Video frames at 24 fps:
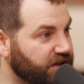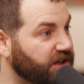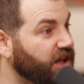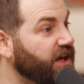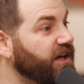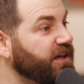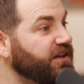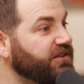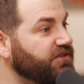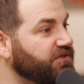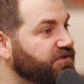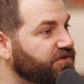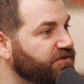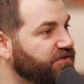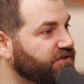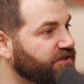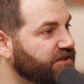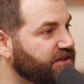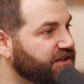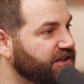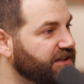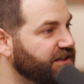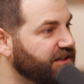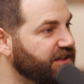life
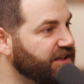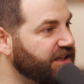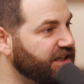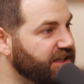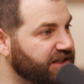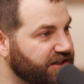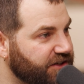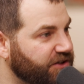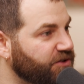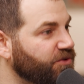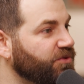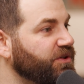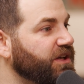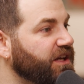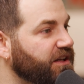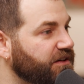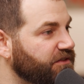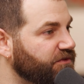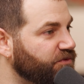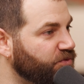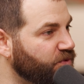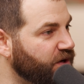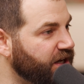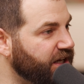in a
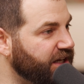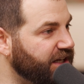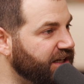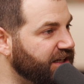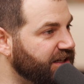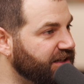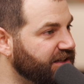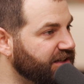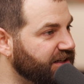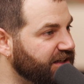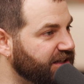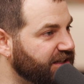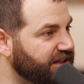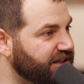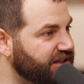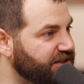creative way and